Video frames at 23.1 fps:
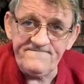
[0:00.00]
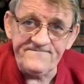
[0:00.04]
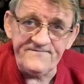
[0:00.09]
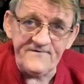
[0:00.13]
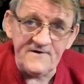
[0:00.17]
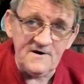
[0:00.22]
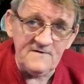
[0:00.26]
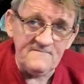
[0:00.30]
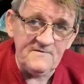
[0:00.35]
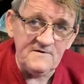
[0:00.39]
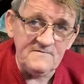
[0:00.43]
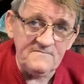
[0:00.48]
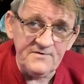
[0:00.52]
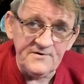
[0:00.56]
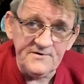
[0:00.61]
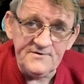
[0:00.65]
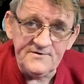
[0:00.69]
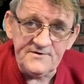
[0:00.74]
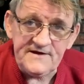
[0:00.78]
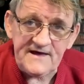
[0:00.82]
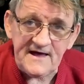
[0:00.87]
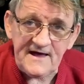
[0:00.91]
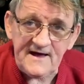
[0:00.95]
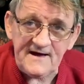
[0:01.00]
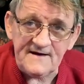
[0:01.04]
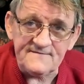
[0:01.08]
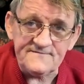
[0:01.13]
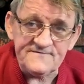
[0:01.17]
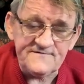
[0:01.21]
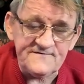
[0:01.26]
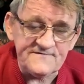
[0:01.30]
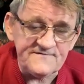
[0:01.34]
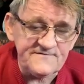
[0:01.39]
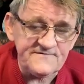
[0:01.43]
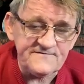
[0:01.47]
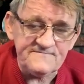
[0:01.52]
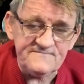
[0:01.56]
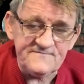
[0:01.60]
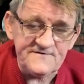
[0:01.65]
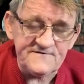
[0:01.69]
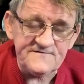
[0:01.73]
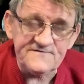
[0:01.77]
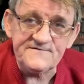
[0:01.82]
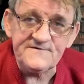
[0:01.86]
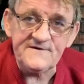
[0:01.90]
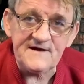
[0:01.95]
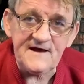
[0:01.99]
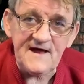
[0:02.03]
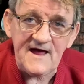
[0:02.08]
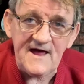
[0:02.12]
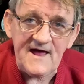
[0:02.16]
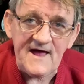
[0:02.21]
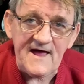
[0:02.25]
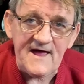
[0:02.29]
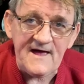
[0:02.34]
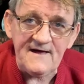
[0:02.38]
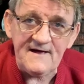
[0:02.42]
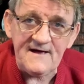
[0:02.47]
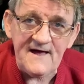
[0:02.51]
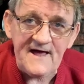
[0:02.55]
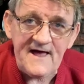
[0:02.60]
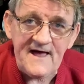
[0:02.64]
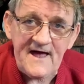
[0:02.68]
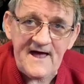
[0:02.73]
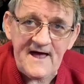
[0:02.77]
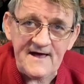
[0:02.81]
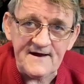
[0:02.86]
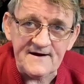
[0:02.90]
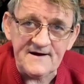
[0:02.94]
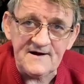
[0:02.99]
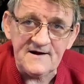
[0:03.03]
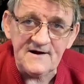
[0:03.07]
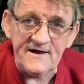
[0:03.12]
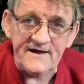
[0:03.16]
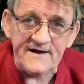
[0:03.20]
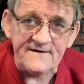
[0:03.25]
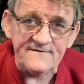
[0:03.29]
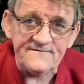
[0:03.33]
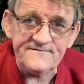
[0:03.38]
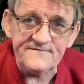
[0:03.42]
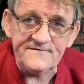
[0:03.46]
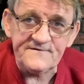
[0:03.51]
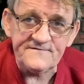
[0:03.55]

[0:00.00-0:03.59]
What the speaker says: from a blue cat just at a glance.